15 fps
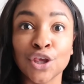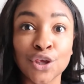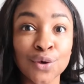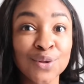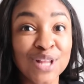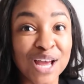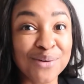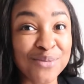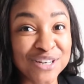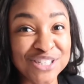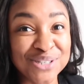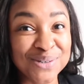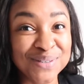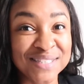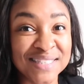you like
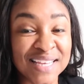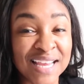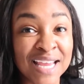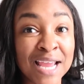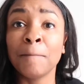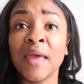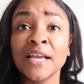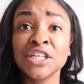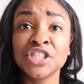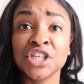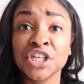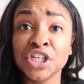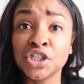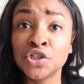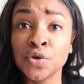what you see, make sure
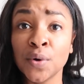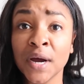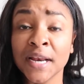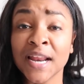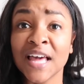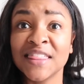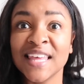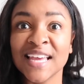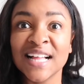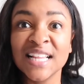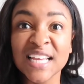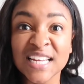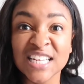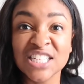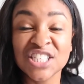to join the
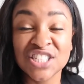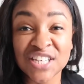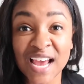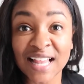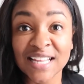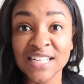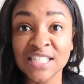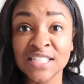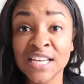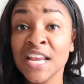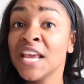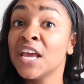Cleanish challenge.